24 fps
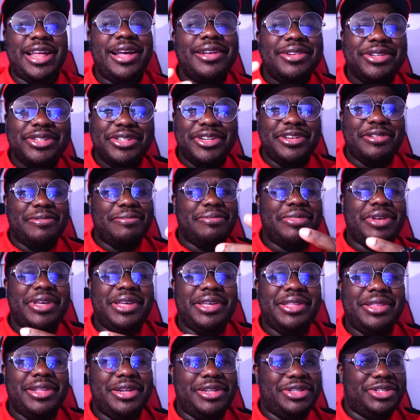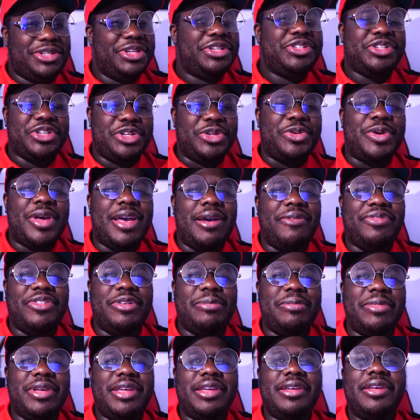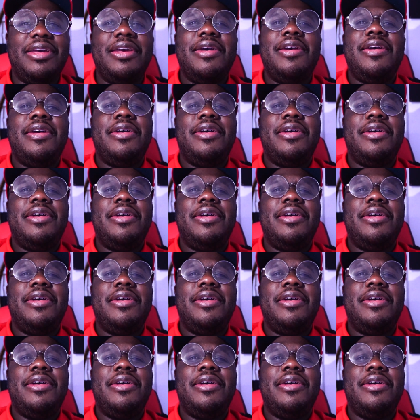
That shouldn't be the decision you have to make.